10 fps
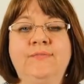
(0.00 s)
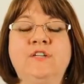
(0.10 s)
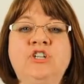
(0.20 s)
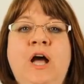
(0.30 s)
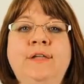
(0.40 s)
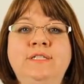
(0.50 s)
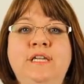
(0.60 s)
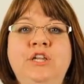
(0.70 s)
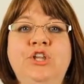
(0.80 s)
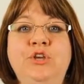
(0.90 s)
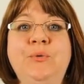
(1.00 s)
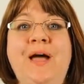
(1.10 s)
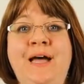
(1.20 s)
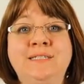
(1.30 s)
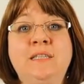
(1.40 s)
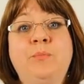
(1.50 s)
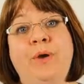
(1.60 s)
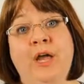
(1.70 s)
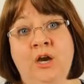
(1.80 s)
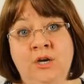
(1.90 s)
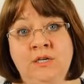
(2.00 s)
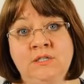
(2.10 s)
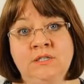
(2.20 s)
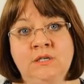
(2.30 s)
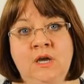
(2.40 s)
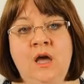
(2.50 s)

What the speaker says: if the child is hitting you as the parent,